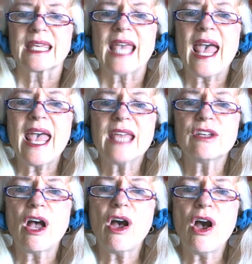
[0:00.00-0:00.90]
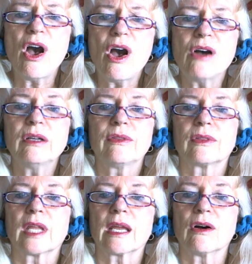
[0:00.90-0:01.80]
"Kato!"
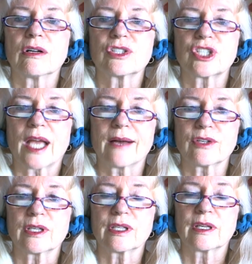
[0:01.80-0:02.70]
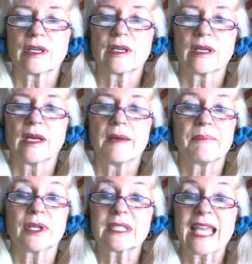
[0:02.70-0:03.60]
they all shouted.
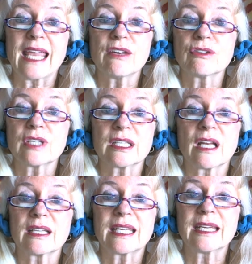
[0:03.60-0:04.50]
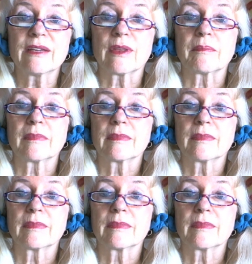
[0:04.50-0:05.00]
But Kato did not hear them.